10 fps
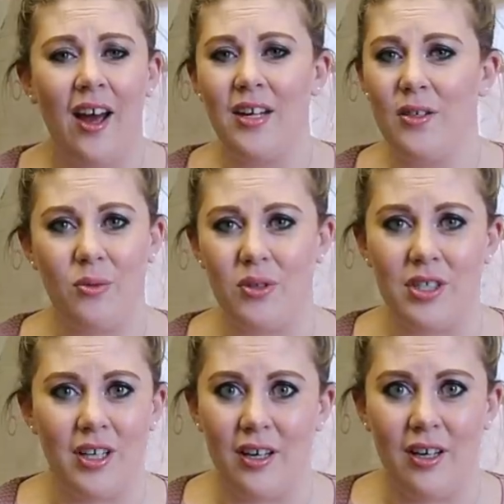I didn't
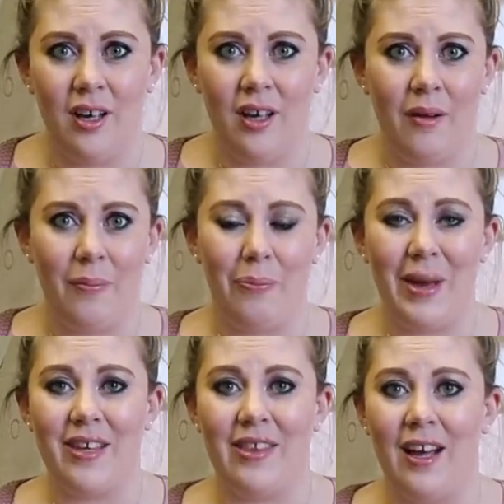want to
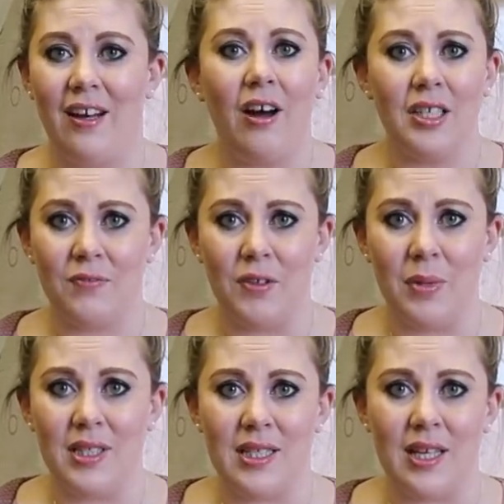make their last few
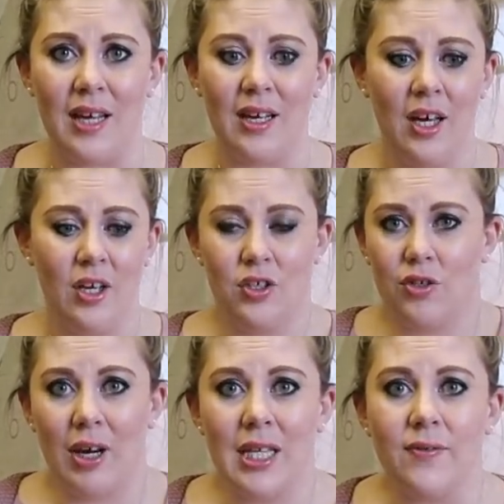months here
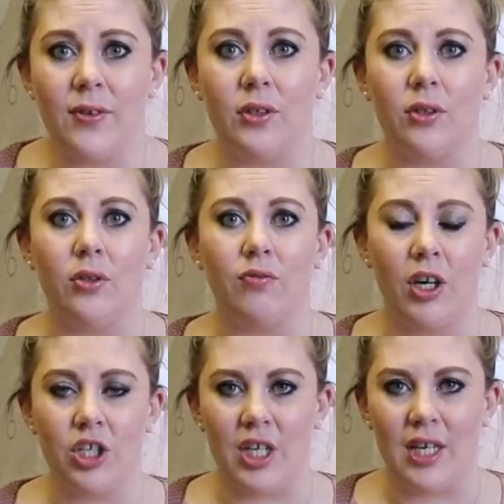stressful or
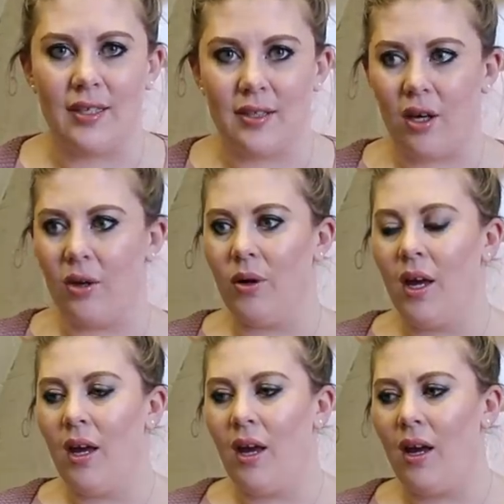rushy, so
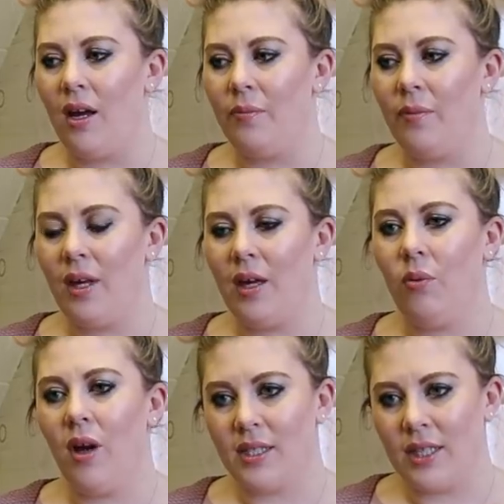
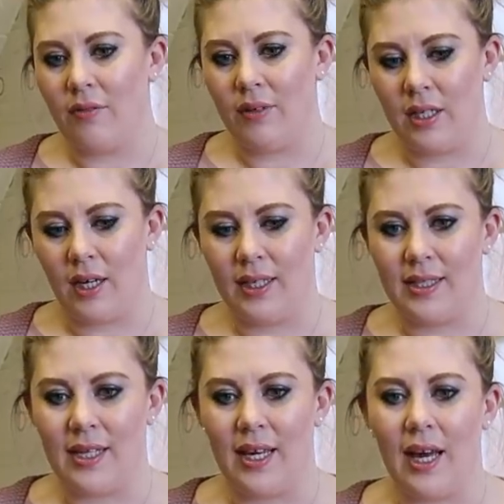it worked out really
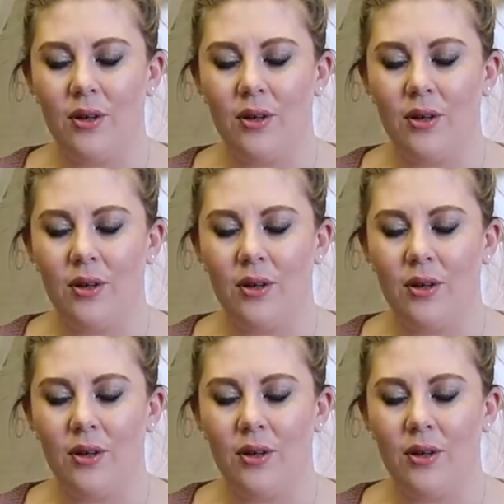nicely.